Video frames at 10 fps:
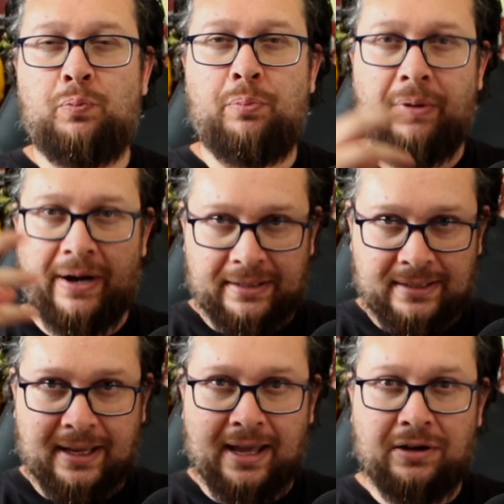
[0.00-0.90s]
but
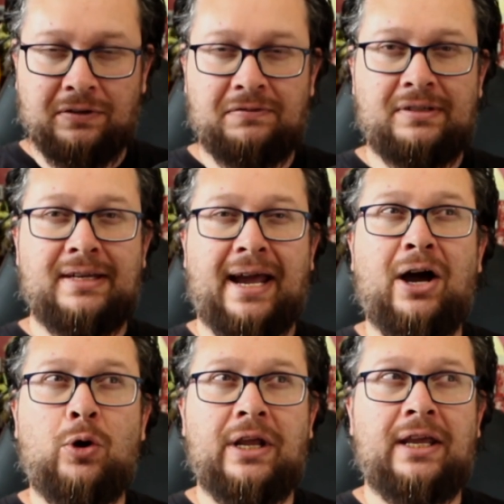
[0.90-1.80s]
kind of
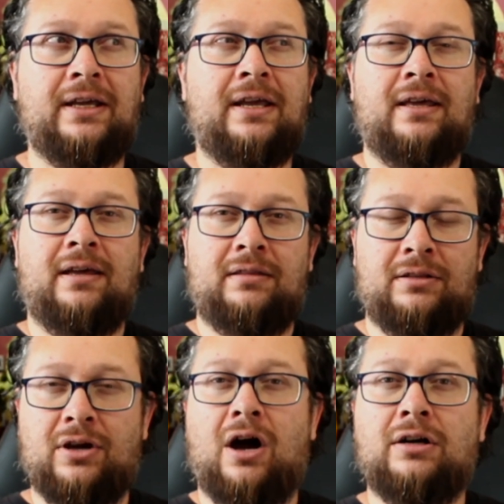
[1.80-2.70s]
downing the
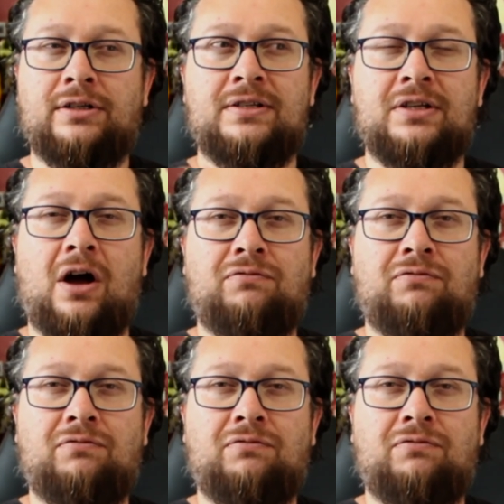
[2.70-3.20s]
darkness of